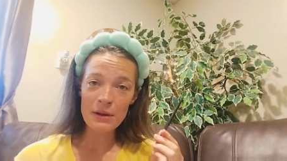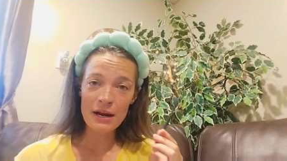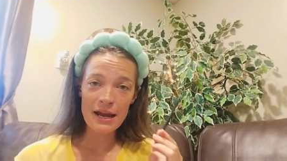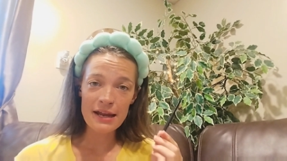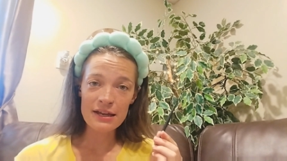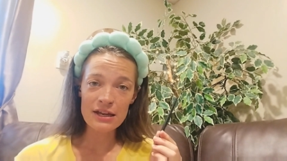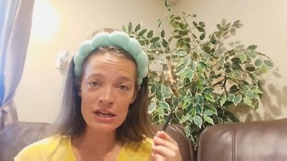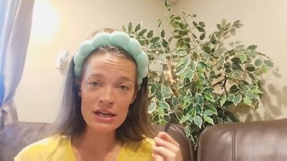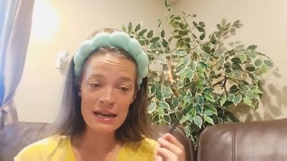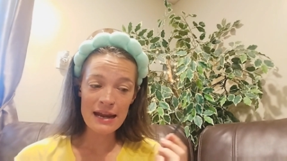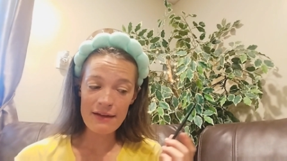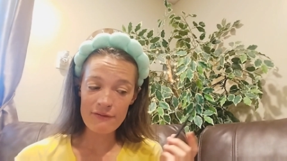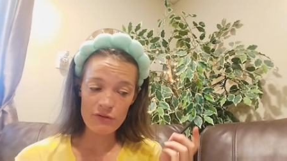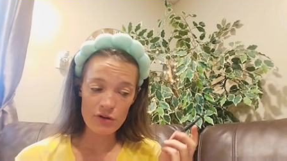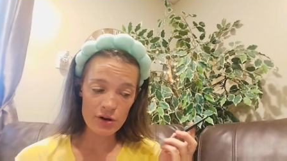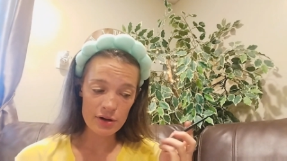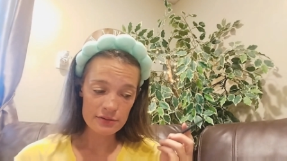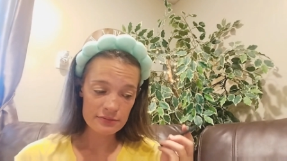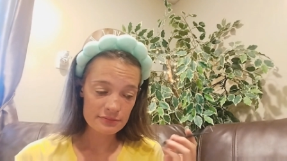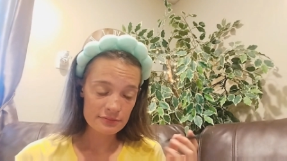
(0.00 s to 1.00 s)
But I could
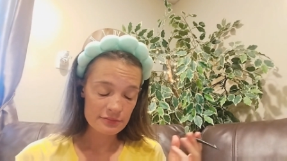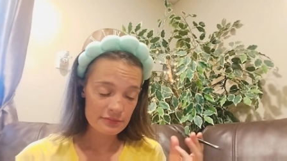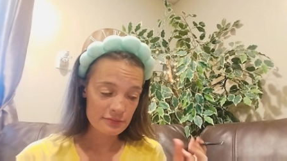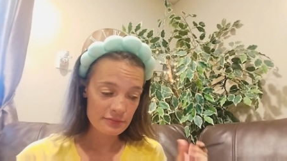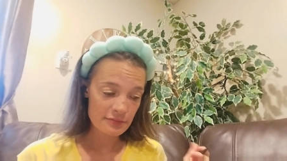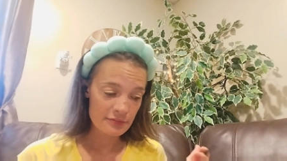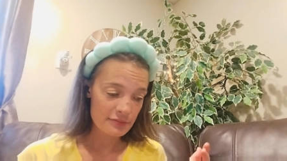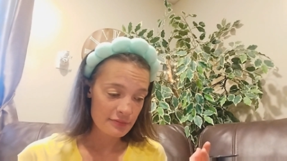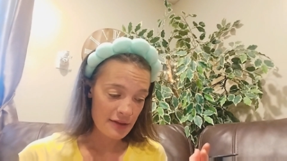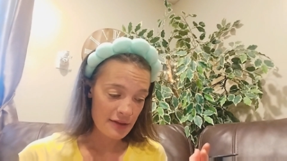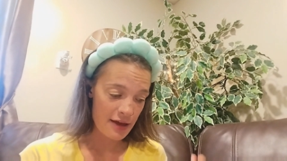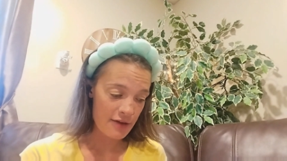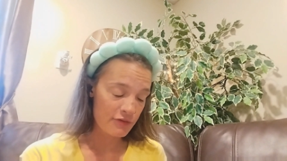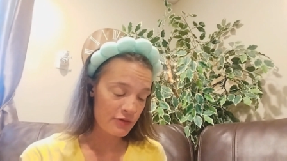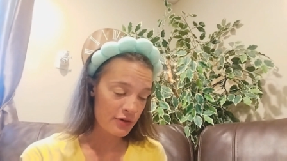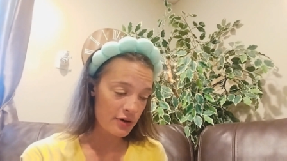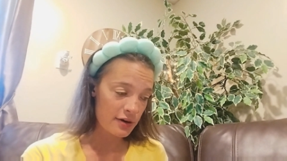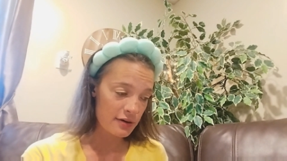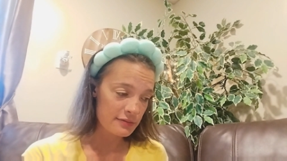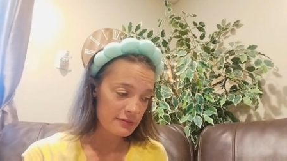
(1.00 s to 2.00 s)
never,
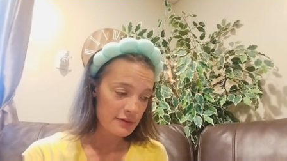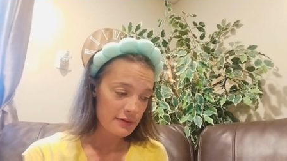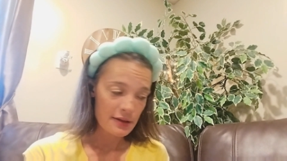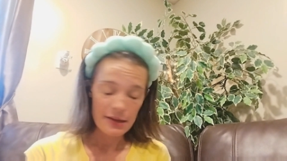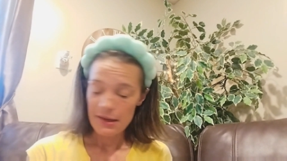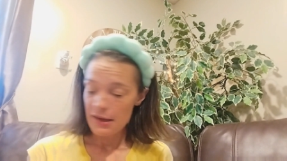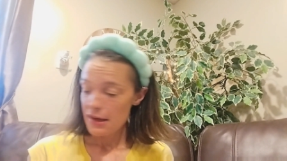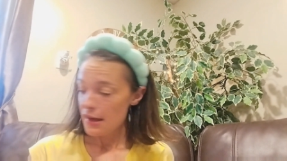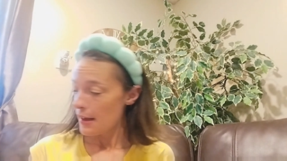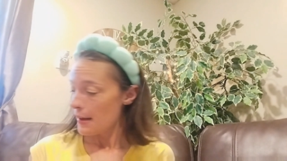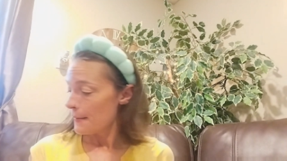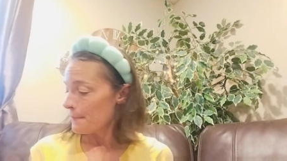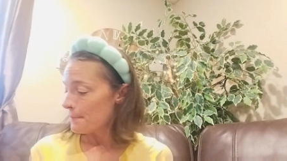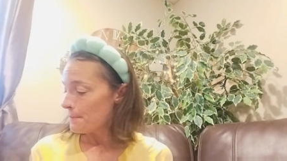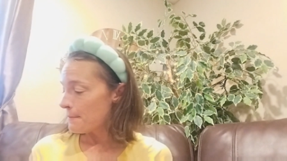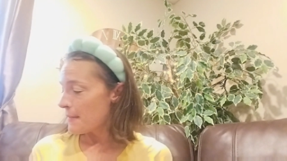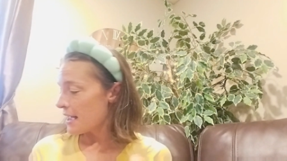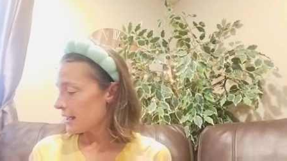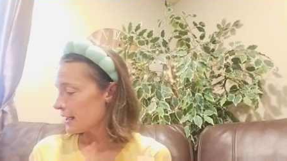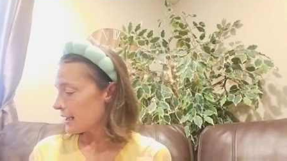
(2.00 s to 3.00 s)
ever
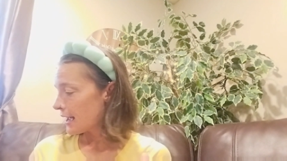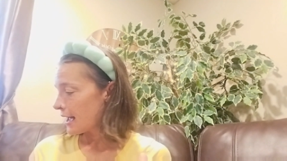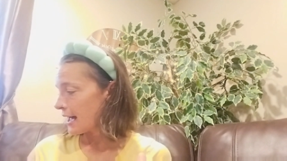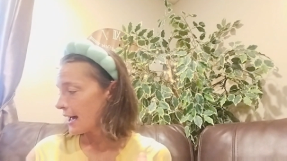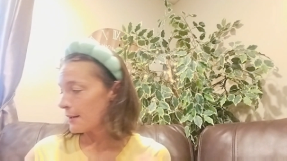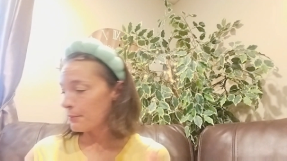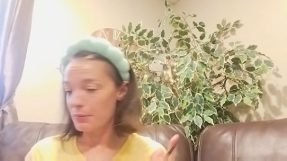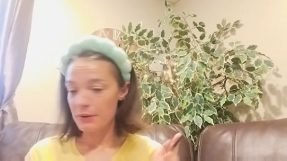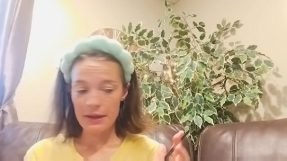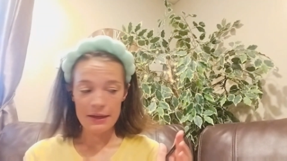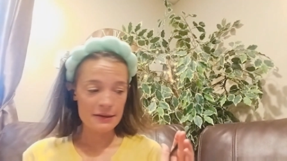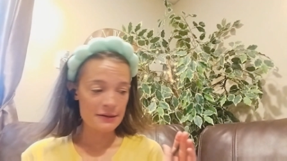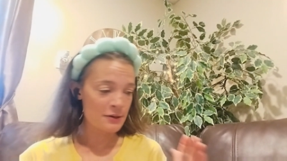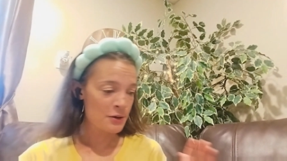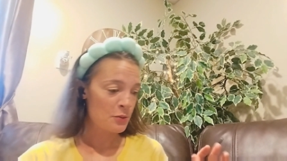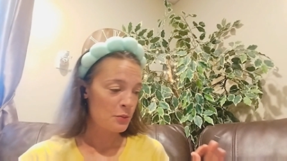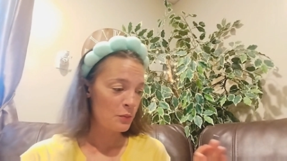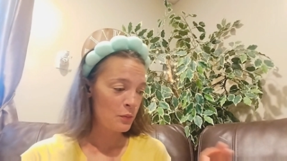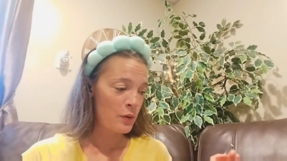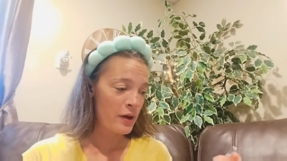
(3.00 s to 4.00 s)
make it
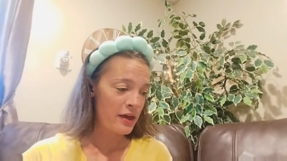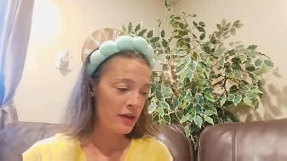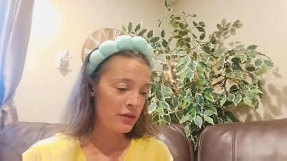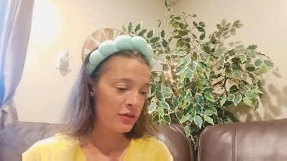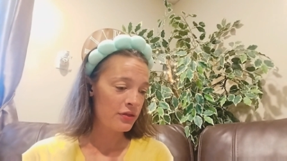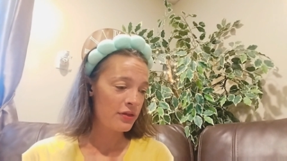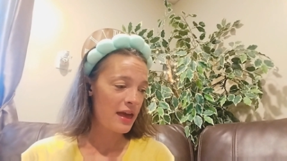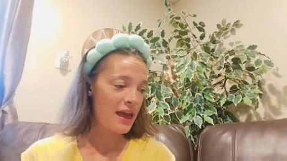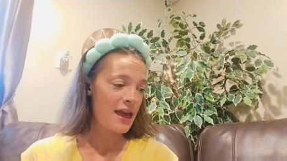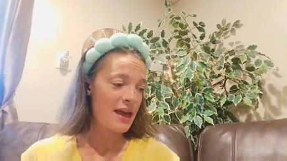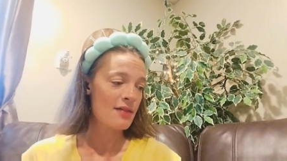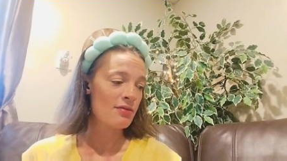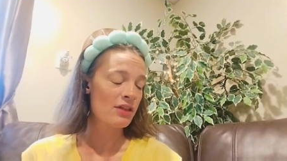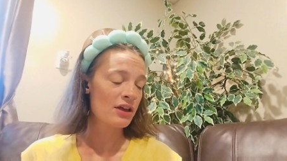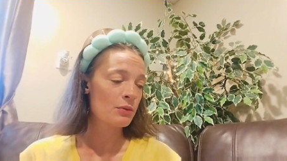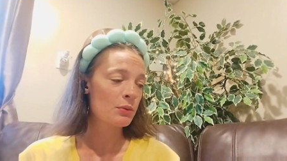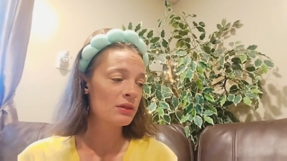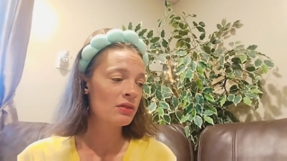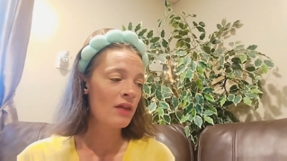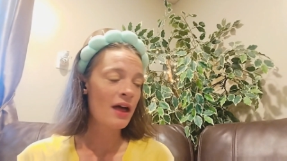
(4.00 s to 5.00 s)
happen with a
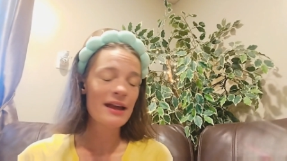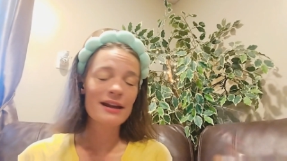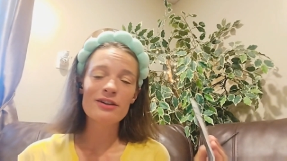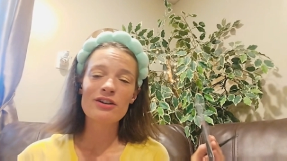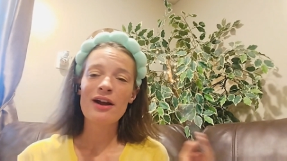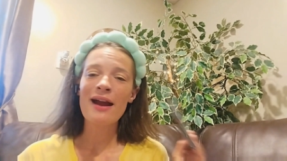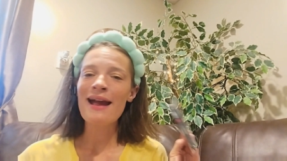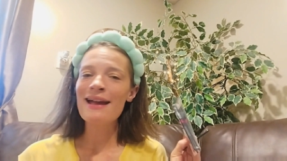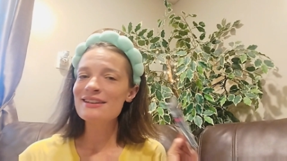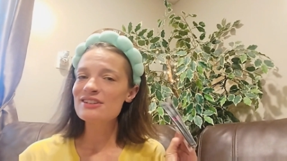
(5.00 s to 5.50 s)
liquid liner.